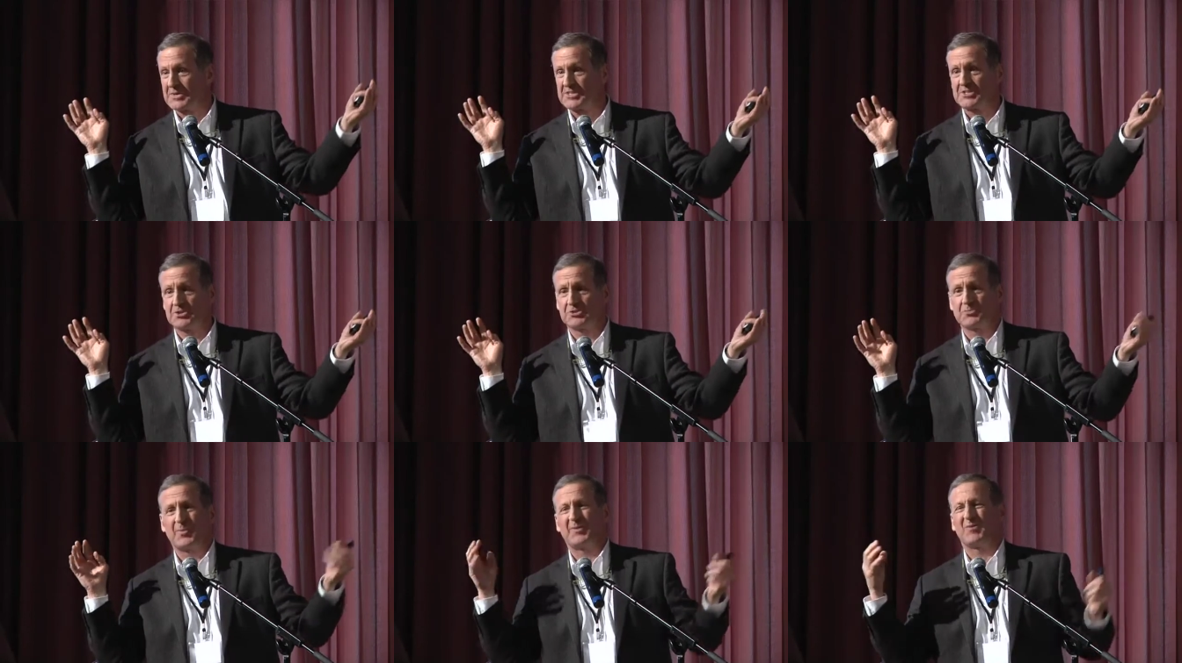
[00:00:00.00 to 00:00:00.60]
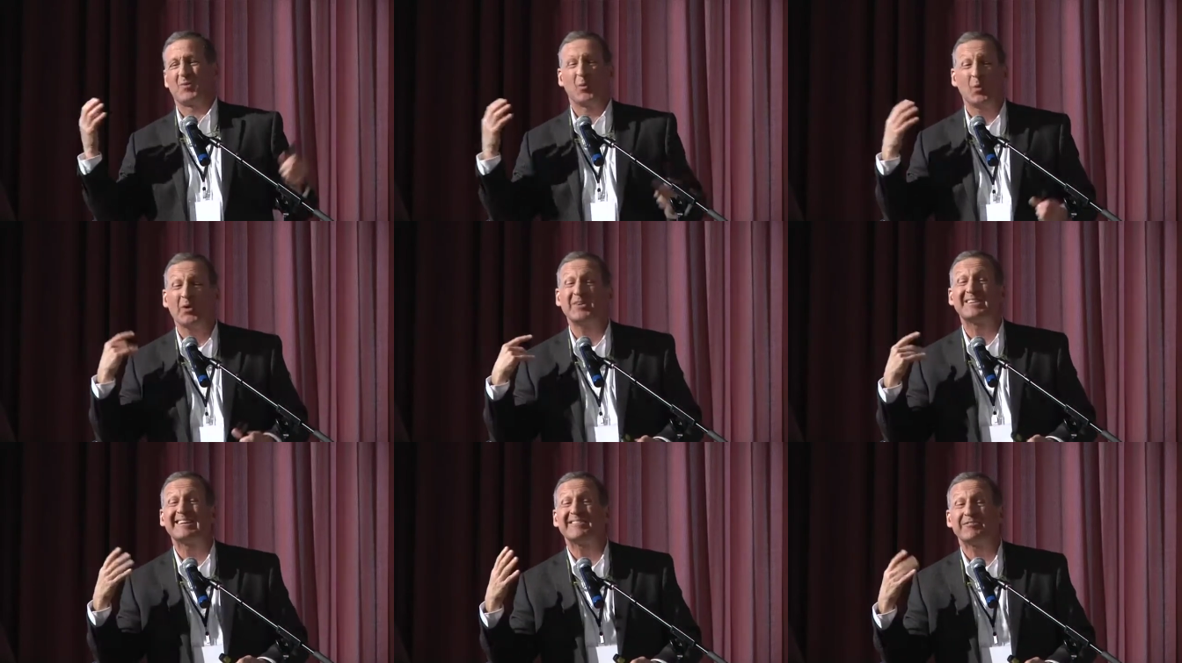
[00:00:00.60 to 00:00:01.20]
research, but
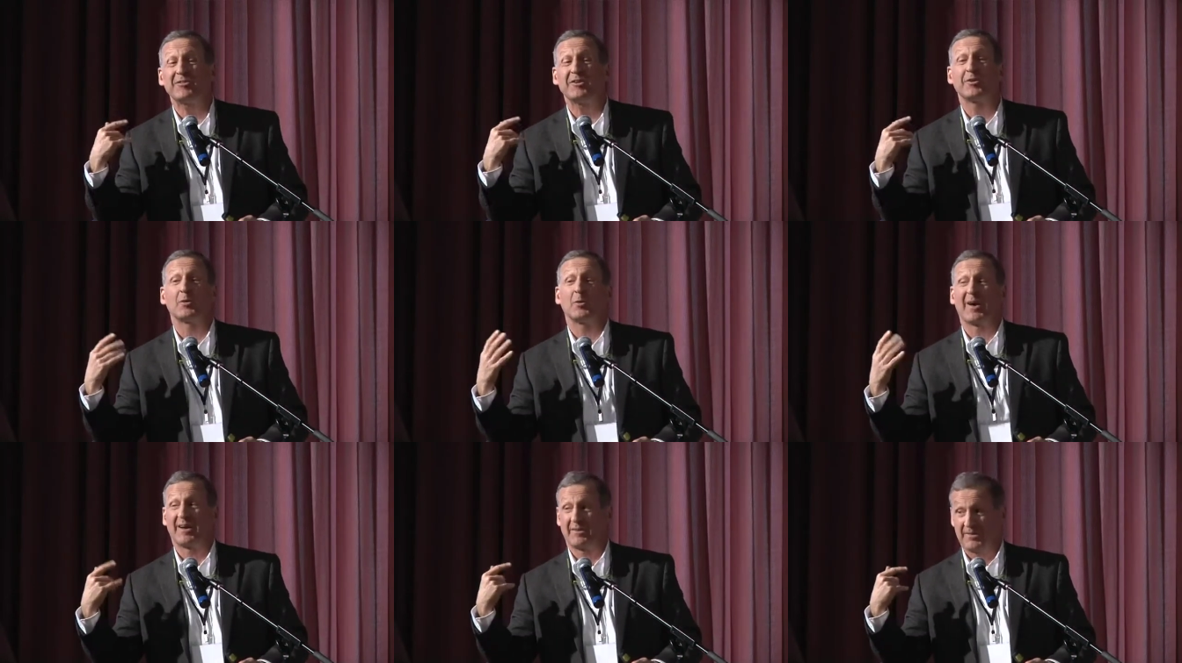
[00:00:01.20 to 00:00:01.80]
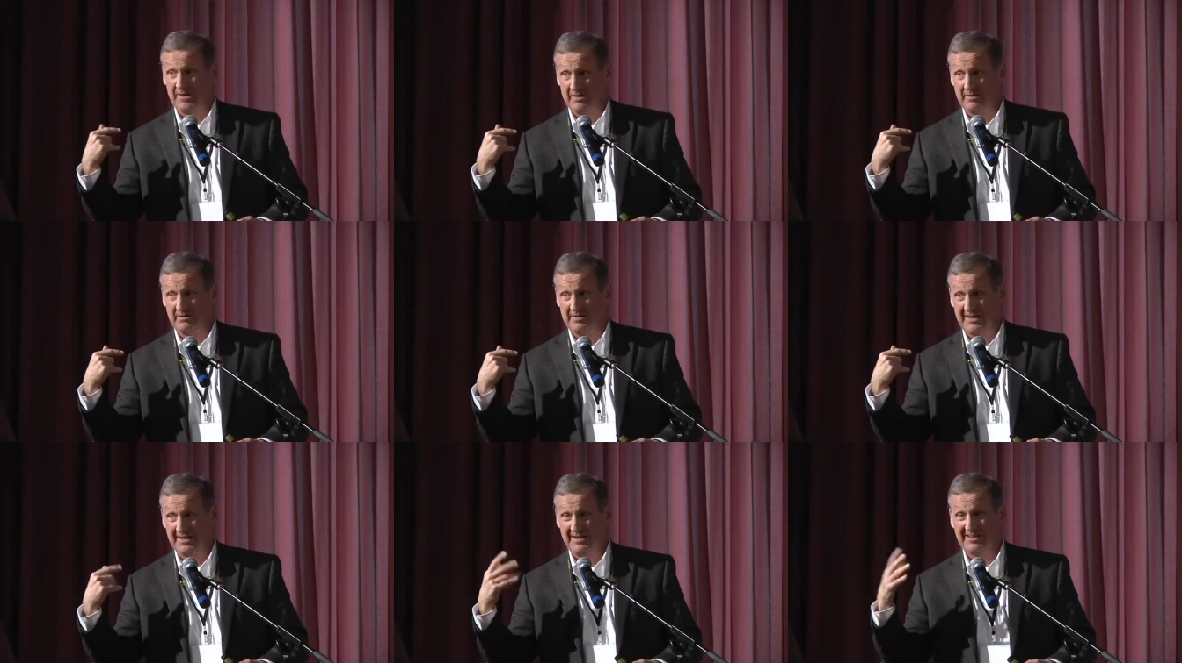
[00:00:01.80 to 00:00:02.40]
we're different around here,
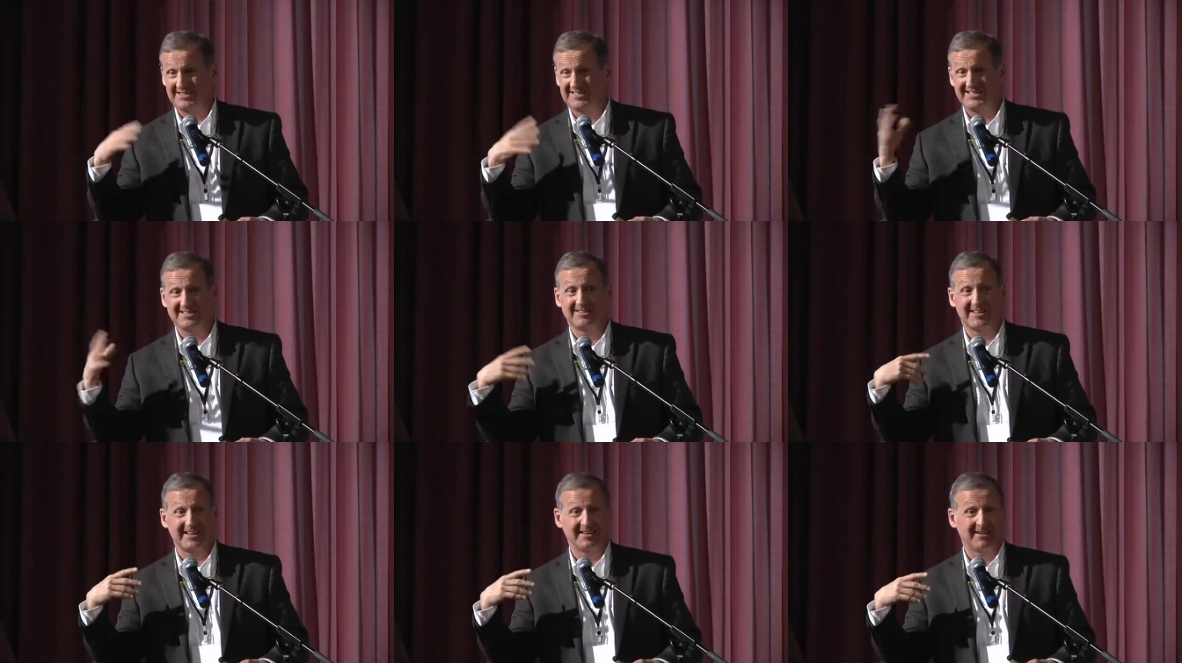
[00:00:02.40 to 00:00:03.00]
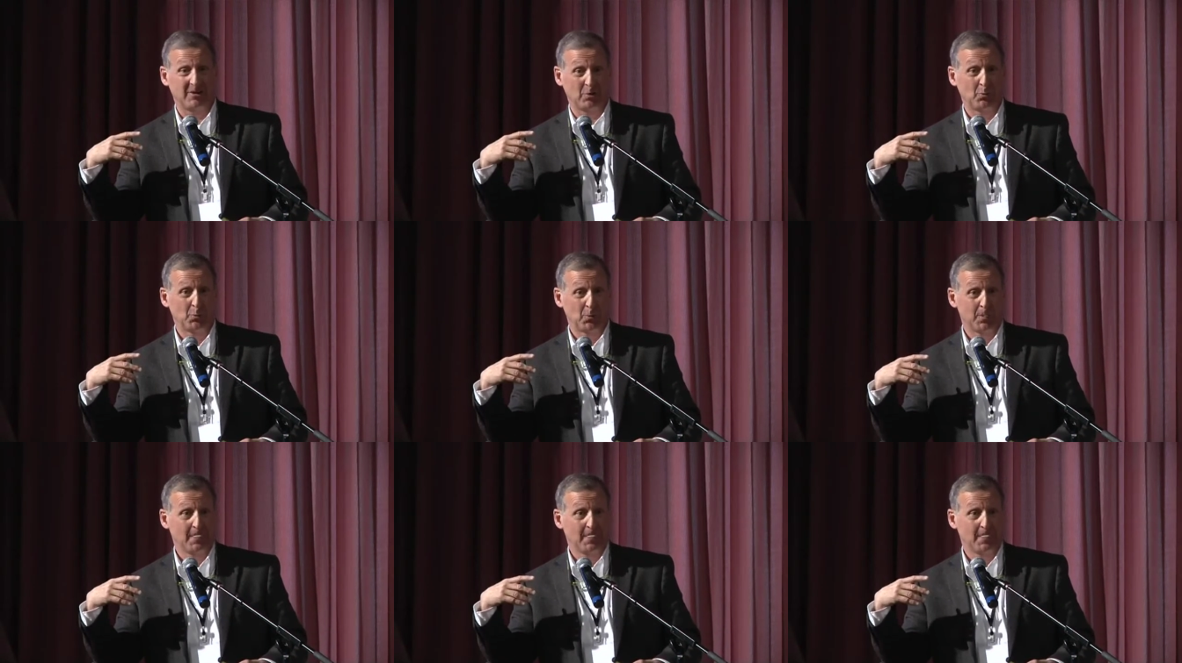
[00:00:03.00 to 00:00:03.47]
okay? I just need to let you know.